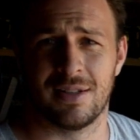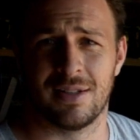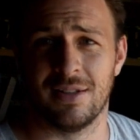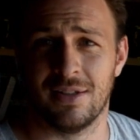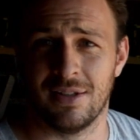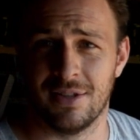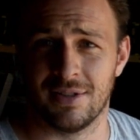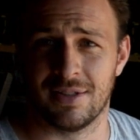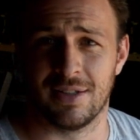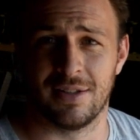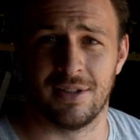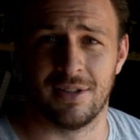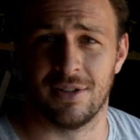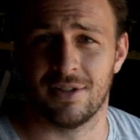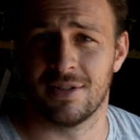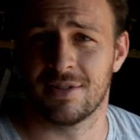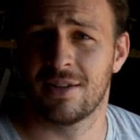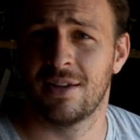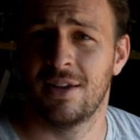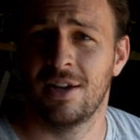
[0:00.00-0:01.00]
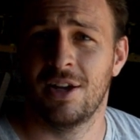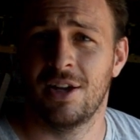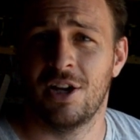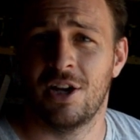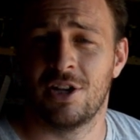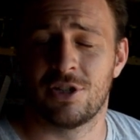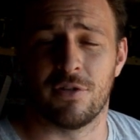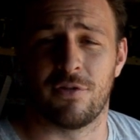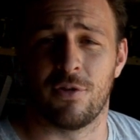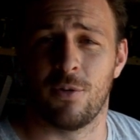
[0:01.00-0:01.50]
and years and years.
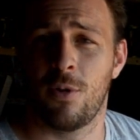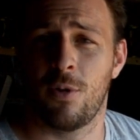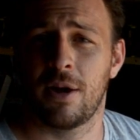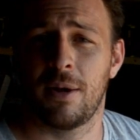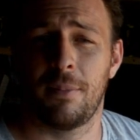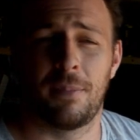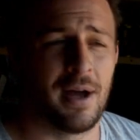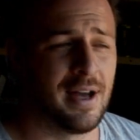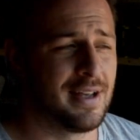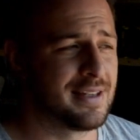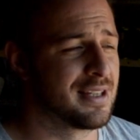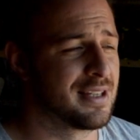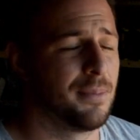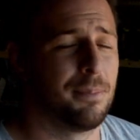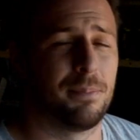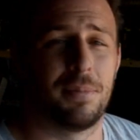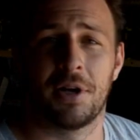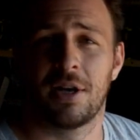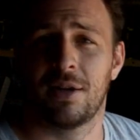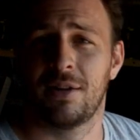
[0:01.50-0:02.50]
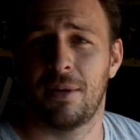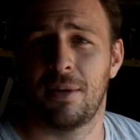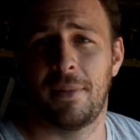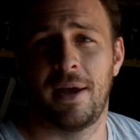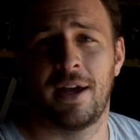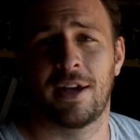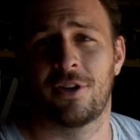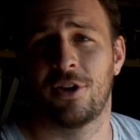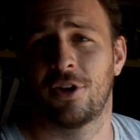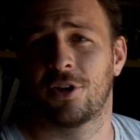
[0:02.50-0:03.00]
So if you want to buy some, put it in the
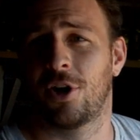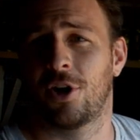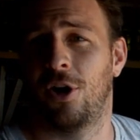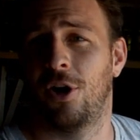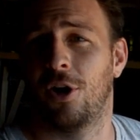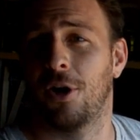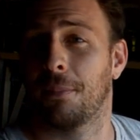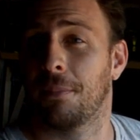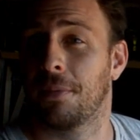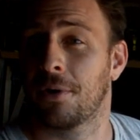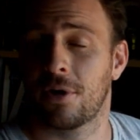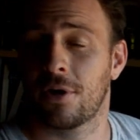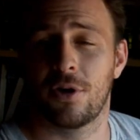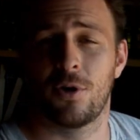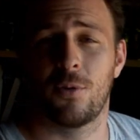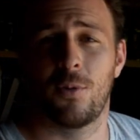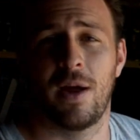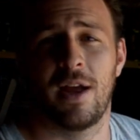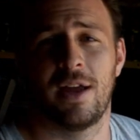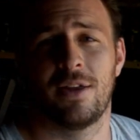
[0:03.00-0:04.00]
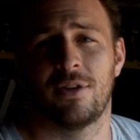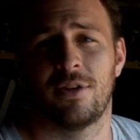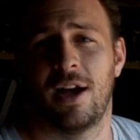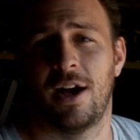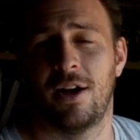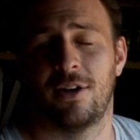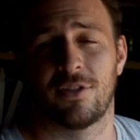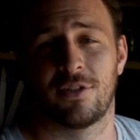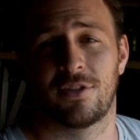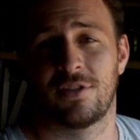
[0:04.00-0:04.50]
back of your car, put it away in your
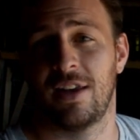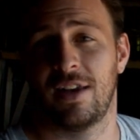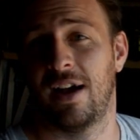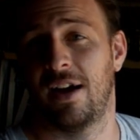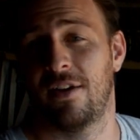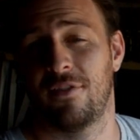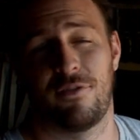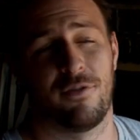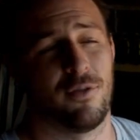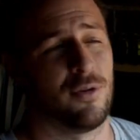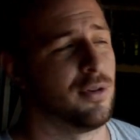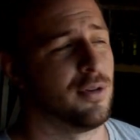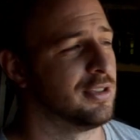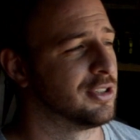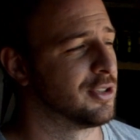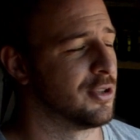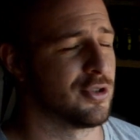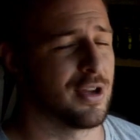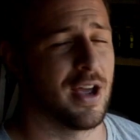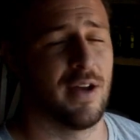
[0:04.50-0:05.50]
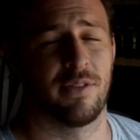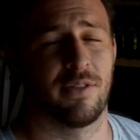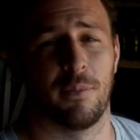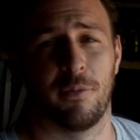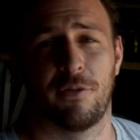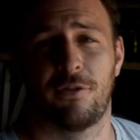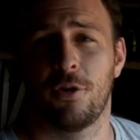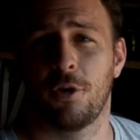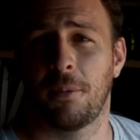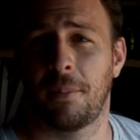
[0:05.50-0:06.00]
house so that you have some
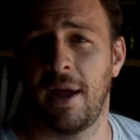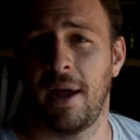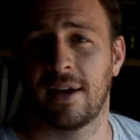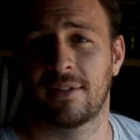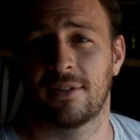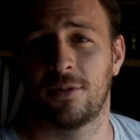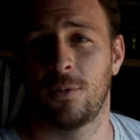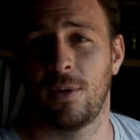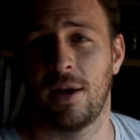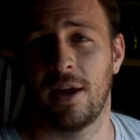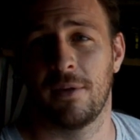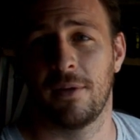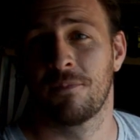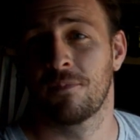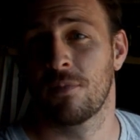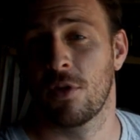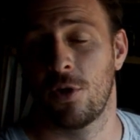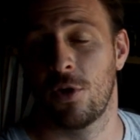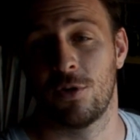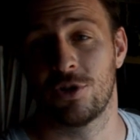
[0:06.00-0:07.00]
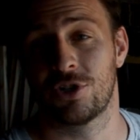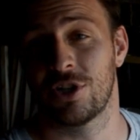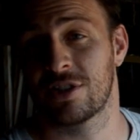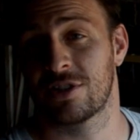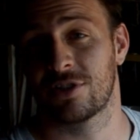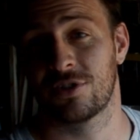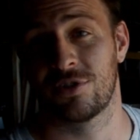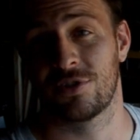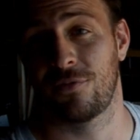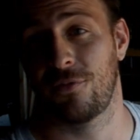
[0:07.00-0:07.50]
food packed away, or just
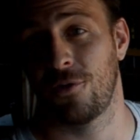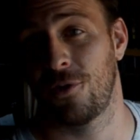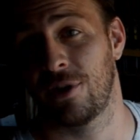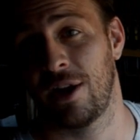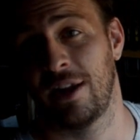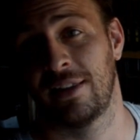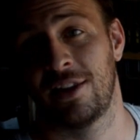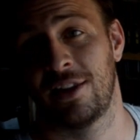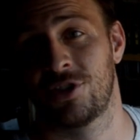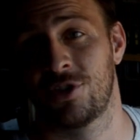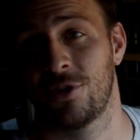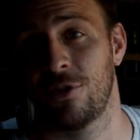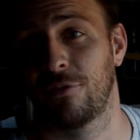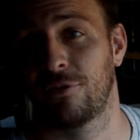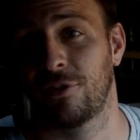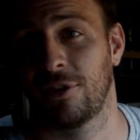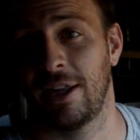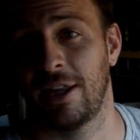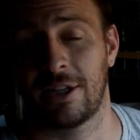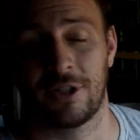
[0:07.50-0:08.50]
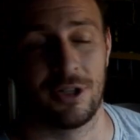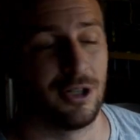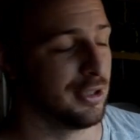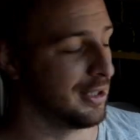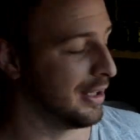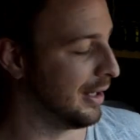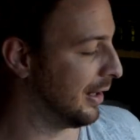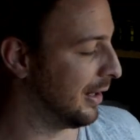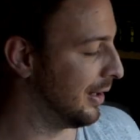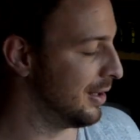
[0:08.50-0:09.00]
for a night that you don't feel like
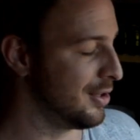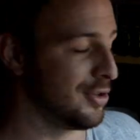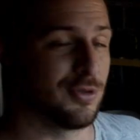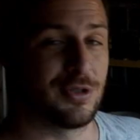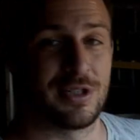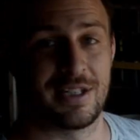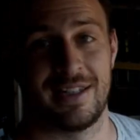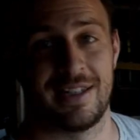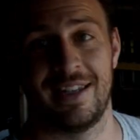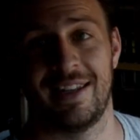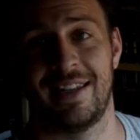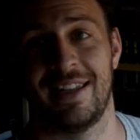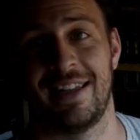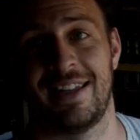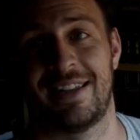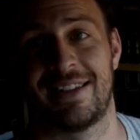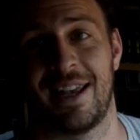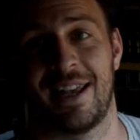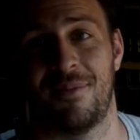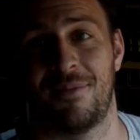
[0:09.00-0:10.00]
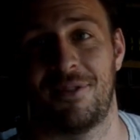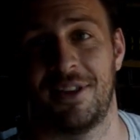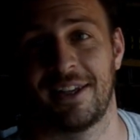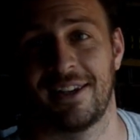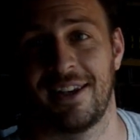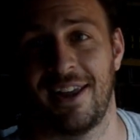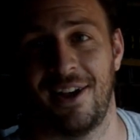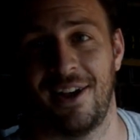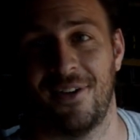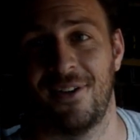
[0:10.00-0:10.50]
cooking and you just need to eat something
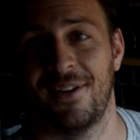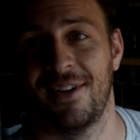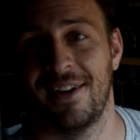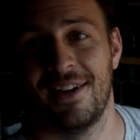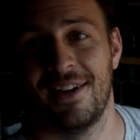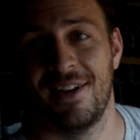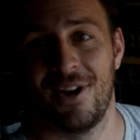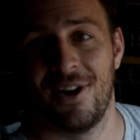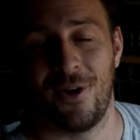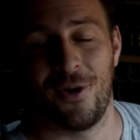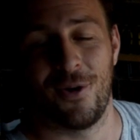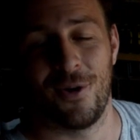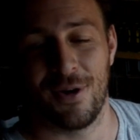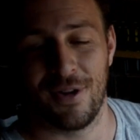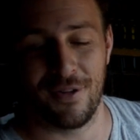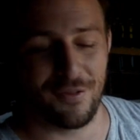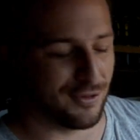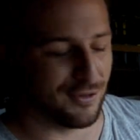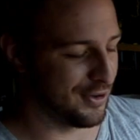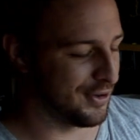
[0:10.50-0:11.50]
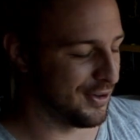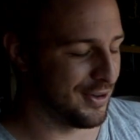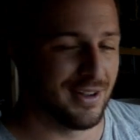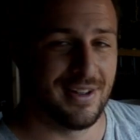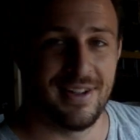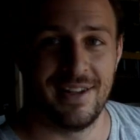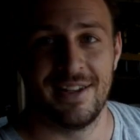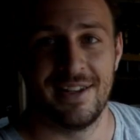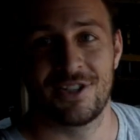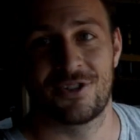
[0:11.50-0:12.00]
now. Or if you're
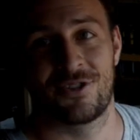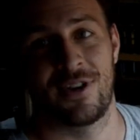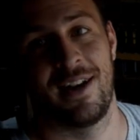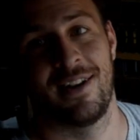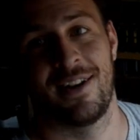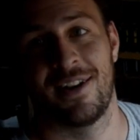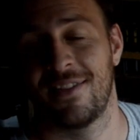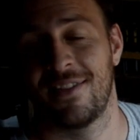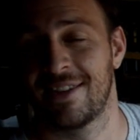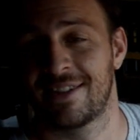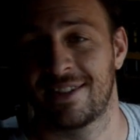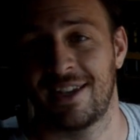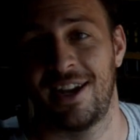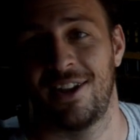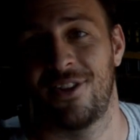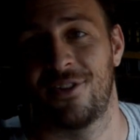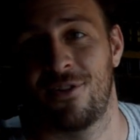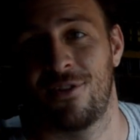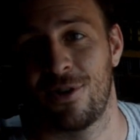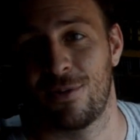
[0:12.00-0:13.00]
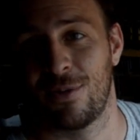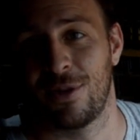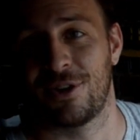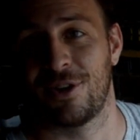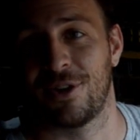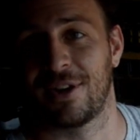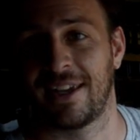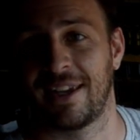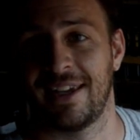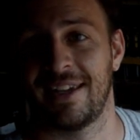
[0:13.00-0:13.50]
stranded on the side of the road with
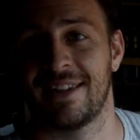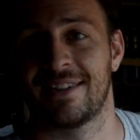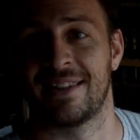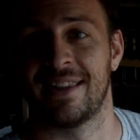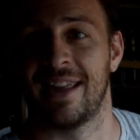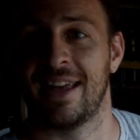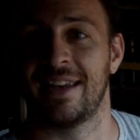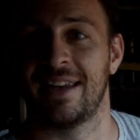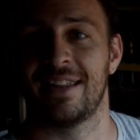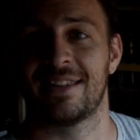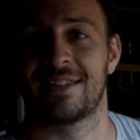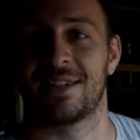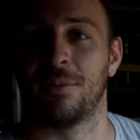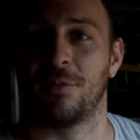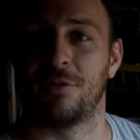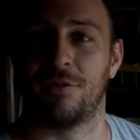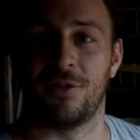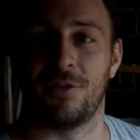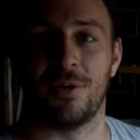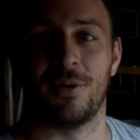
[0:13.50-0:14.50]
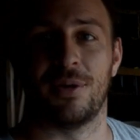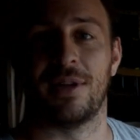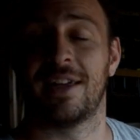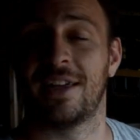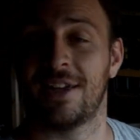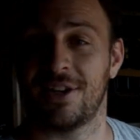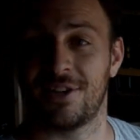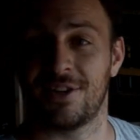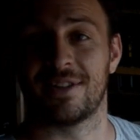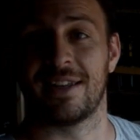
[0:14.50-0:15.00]
your kids and they need some food,
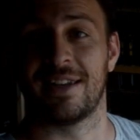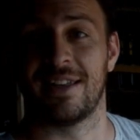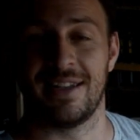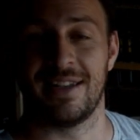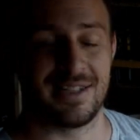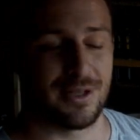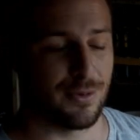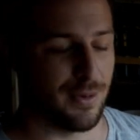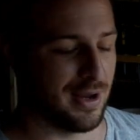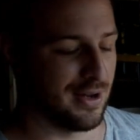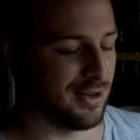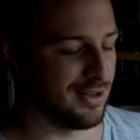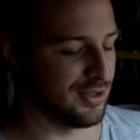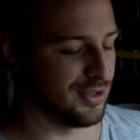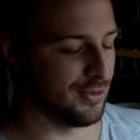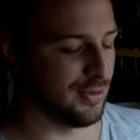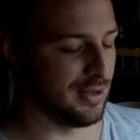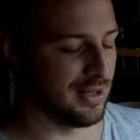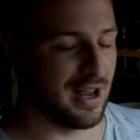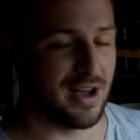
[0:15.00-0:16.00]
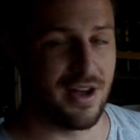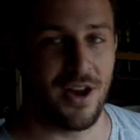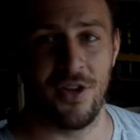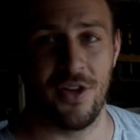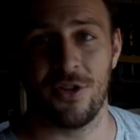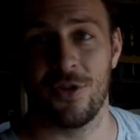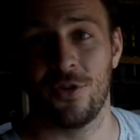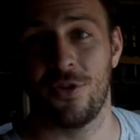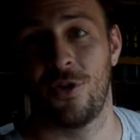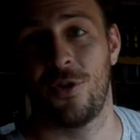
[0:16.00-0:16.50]
here's an easy way to do it.
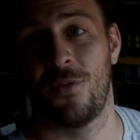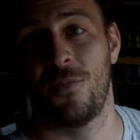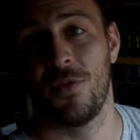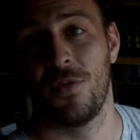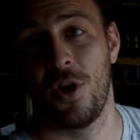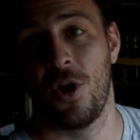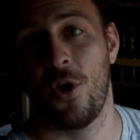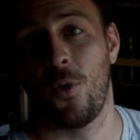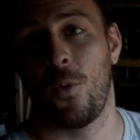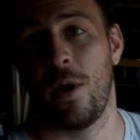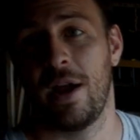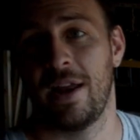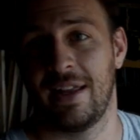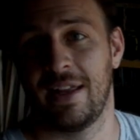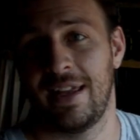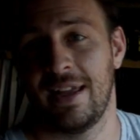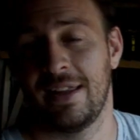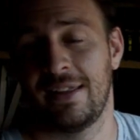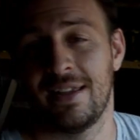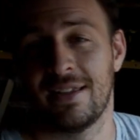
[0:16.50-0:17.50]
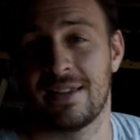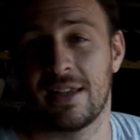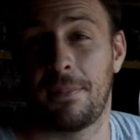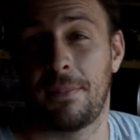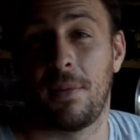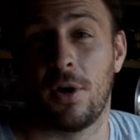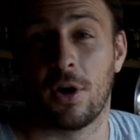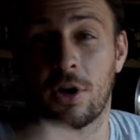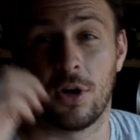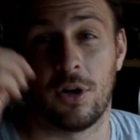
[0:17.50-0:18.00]
Another way to heat these up
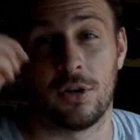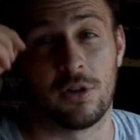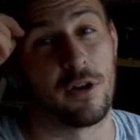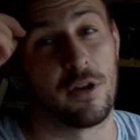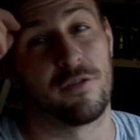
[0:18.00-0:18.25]
are called our